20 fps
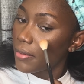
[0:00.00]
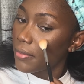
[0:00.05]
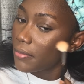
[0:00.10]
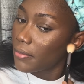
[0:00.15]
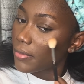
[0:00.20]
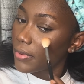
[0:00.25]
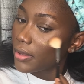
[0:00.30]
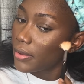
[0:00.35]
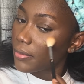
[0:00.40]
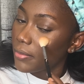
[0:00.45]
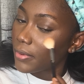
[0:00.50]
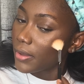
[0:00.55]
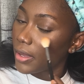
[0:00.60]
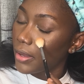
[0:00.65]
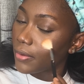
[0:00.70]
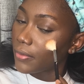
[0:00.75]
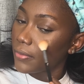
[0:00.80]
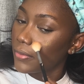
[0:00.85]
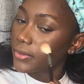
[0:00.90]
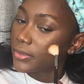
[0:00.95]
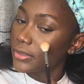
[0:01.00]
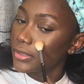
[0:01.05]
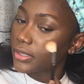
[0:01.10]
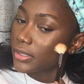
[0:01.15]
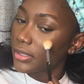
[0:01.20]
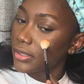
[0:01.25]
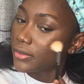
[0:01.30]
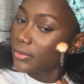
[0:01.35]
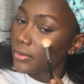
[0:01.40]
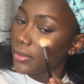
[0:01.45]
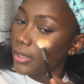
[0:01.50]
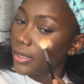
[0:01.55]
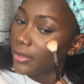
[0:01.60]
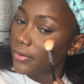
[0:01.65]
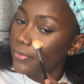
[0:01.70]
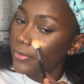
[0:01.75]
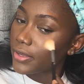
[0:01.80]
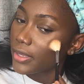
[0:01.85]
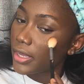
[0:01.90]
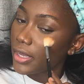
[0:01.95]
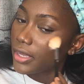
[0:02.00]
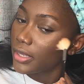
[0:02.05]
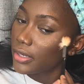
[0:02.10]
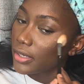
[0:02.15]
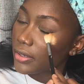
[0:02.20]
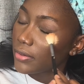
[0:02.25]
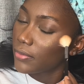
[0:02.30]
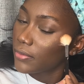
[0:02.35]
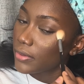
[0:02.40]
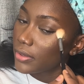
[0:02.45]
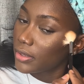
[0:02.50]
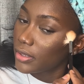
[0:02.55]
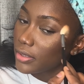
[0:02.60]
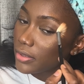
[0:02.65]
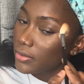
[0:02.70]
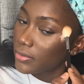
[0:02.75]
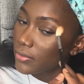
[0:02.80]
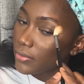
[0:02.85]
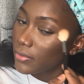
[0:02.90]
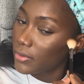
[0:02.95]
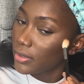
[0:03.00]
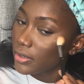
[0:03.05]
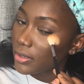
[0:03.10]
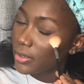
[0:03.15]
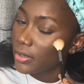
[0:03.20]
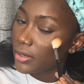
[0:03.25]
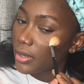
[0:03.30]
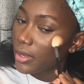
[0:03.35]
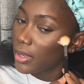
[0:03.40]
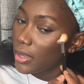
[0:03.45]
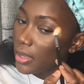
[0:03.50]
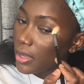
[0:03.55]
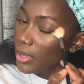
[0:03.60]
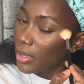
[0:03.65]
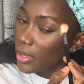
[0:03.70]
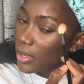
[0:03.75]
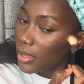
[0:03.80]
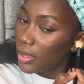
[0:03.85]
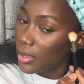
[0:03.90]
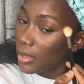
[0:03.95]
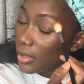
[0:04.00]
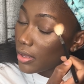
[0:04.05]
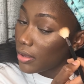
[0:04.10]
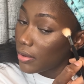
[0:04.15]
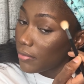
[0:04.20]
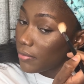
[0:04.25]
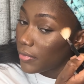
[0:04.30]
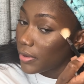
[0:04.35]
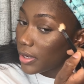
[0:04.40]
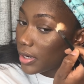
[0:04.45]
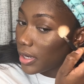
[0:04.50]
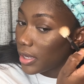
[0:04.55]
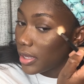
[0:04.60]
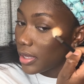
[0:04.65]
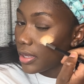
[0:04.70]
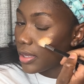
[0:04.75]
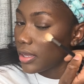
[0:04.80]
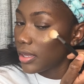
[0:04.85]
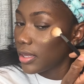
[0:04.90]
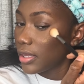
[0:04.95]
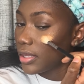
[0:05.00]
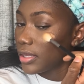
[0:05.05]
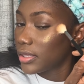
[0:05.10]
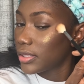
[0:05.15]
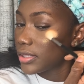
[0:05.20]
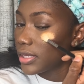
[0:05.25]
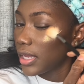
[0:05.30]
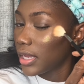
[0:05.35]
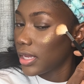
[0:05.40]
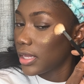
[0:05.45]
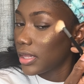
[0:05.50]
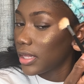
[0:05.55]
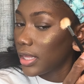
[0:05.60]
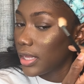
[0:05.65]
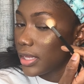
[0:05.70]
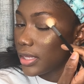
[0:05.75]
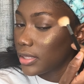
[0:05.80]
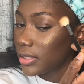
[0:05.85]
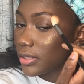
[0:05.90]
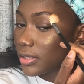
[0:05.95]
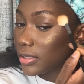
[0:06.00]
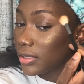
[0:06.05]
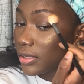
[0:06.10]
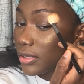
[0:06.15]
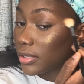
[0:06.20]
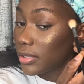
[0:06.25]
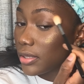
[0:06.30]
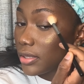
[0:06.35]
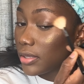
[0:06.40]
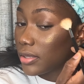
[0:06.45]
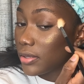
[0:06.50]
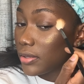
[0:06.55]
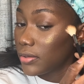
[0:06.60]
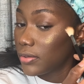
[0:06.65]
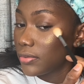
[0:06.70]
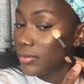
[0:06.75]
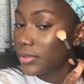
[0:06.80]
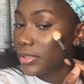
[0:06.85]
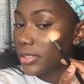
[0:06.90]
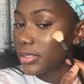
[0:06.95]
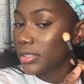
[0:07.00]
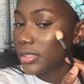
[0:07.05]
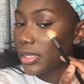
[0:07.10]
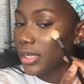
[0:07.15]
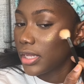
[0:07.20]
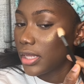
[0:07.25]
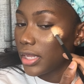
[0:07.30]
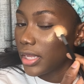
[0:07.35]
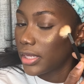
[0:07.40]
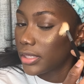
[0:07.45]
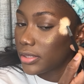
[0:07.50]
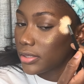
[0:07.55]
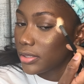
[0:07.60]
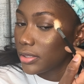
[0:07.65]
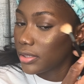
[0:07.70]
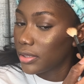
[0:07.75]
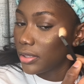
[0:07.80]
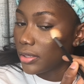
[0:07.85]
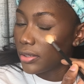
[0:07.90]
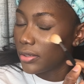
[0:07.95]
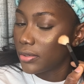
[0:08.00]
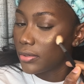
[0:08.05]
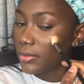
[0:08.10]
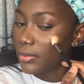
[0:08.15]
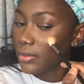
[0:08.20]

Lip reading: Maybe I was a little heavy-handed with this one, but hey, it's highlight. Who does not like to glow?